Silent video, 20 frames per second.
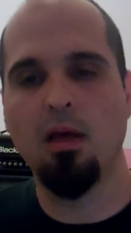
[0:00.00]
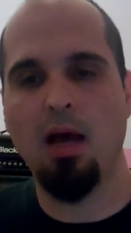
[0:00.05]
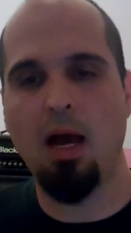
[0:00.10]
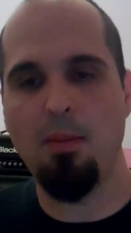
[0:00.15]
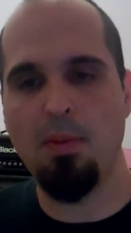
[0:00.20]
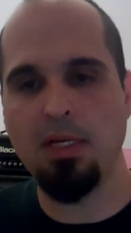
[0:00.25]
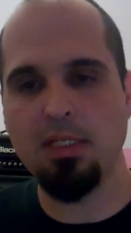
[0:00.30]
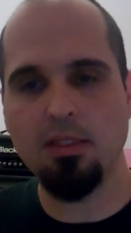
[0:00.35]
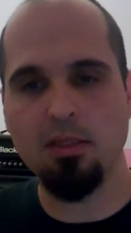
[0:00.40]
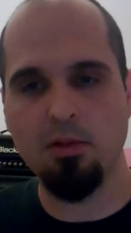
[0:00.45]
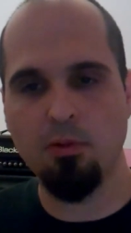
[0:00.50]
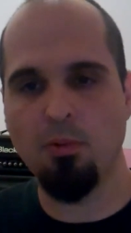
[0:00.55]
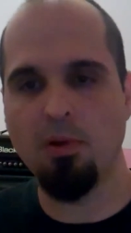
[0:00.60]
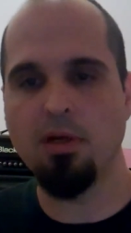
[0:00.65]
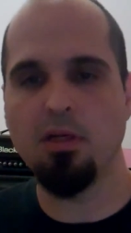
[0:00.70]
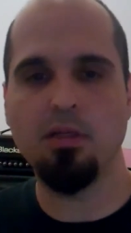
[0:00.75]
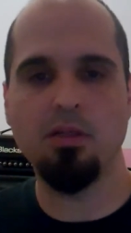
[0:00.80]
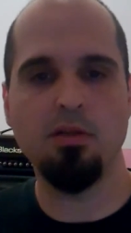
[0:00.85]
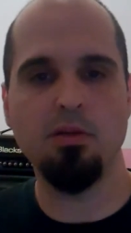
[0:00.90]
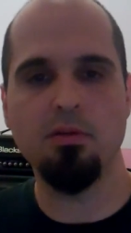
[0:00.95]
I basically
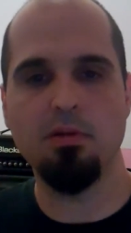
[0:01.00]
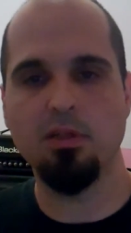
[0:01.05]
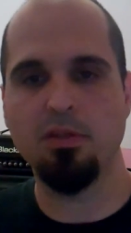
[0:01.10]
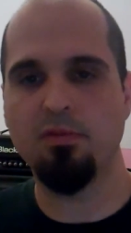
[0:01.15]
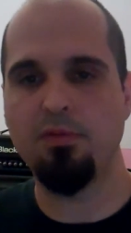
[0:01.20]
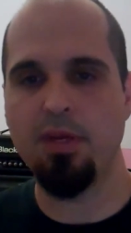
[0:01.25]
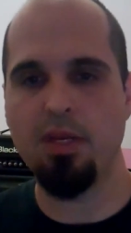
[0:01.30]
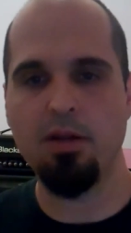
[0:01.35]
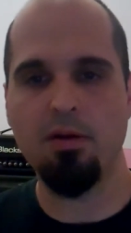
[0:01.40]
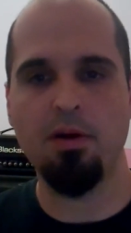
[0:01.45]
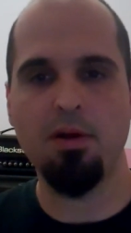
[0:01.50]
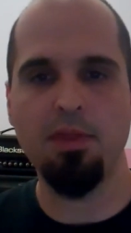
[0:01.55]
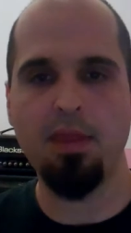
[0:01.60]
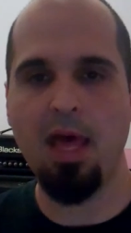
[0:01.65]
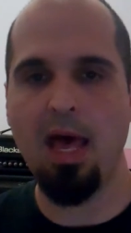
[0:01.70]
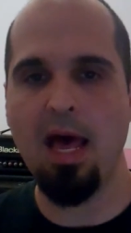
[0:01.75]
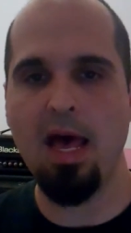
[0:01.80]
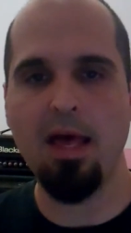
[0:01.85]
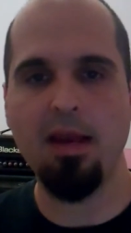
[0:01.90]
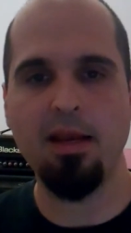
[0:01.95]
wanted to do this video on
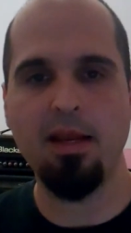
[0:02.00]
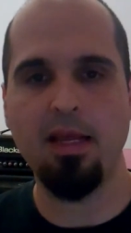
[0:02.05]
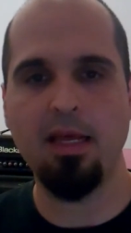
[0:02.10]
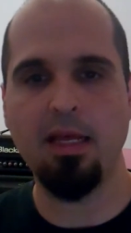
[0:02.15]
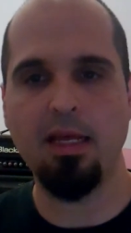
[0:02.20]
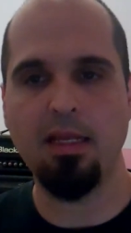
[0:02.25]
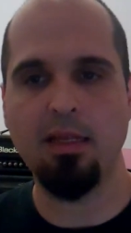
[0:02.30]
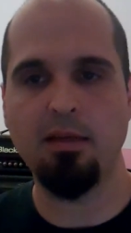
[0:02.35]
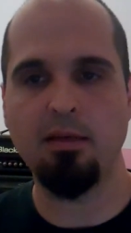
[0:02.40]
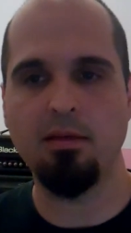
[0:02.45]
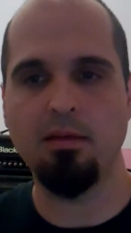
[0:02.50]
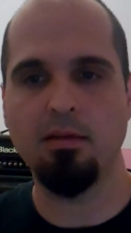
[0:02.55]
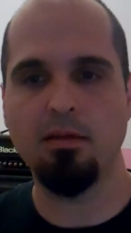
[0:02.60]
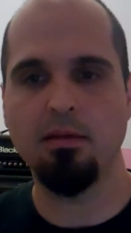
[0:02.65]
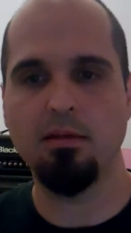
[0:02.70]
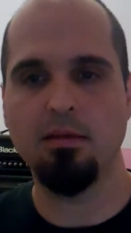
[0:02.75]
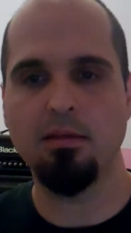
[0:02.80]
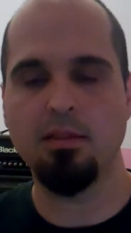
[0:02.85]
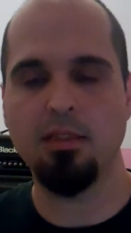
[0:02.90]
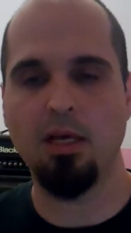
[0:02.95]
that and
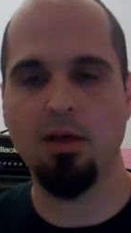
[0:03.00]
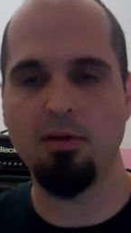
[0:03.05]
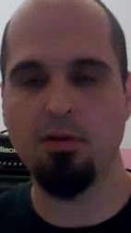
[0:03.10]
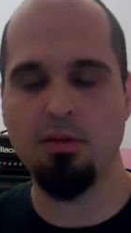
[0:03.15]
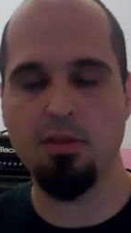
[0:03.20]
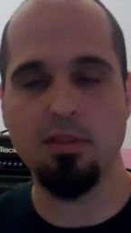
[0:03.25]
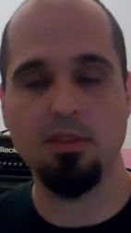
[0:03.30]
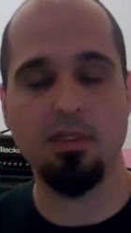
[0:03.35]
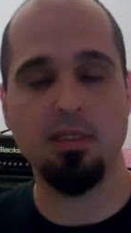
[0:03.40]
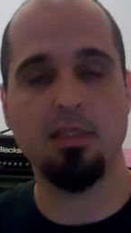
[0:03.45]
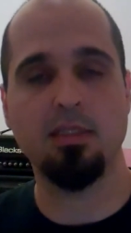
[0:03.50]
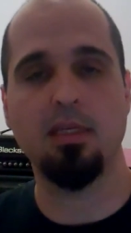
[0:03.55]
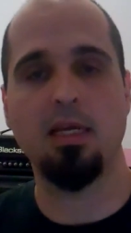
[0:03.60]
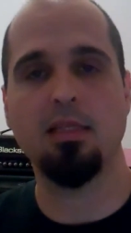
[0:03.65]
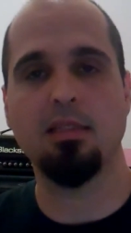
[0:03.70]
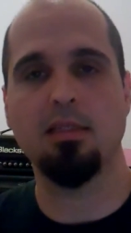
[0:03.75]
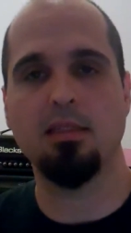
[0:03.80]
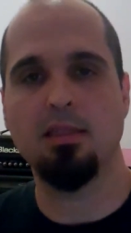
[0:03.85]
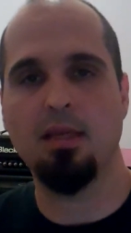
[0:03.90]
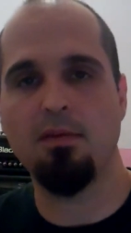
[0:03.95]
tell you the
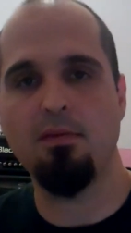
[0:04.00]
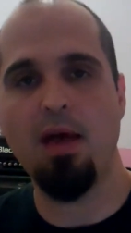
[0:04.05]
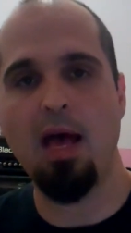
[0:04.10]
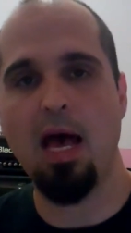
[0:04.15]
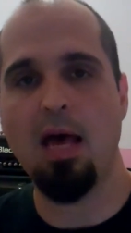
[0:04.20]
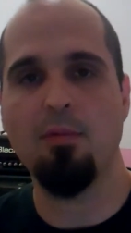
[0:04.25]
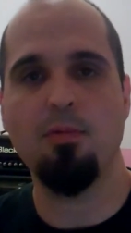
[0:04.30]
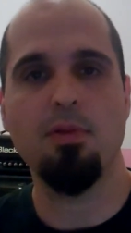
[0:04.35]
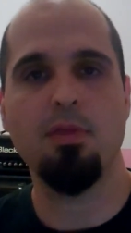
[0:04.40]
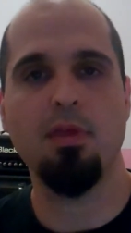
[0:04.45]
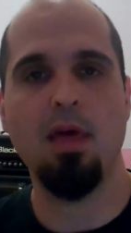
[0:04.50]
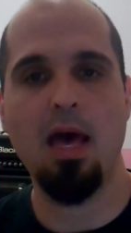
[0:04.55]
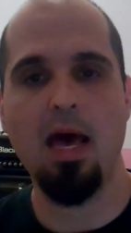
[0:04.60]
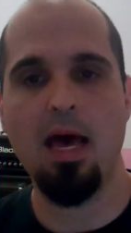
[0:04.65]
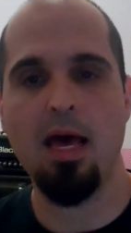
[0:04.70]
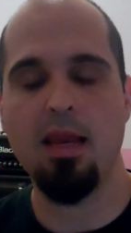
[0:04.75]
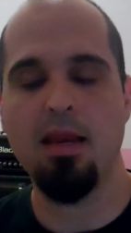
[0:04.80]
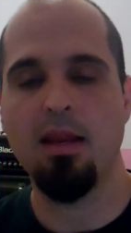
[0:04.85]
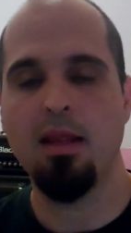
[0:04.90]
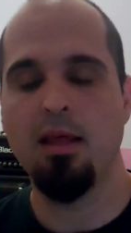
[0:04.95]
successes I've had with
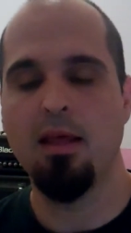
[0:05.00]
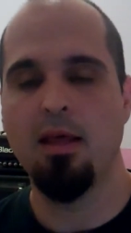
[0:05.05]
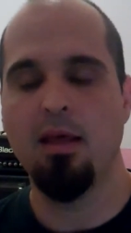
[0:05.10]
that.